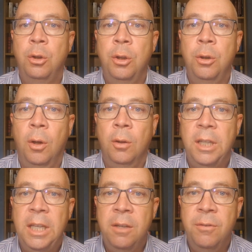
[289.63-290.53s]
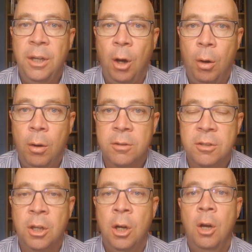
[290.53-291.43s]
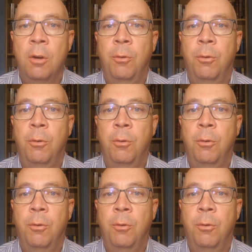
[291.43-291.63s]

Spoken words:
do not even ask